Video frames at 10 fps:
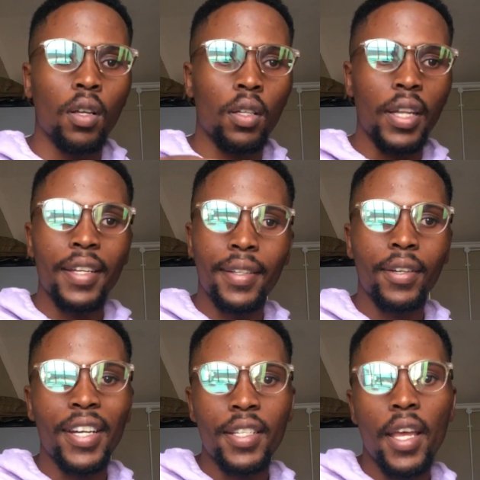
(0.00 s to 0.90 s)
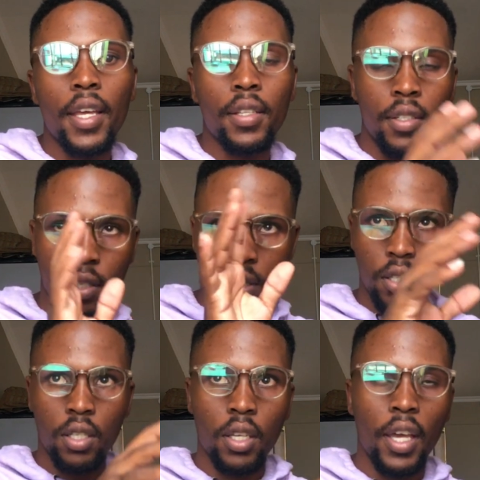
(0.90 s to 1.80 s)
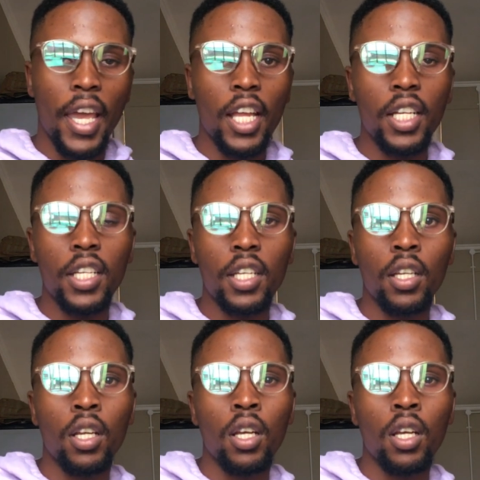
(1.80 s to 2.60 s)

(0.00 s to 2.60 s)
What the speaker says: late grade 8, early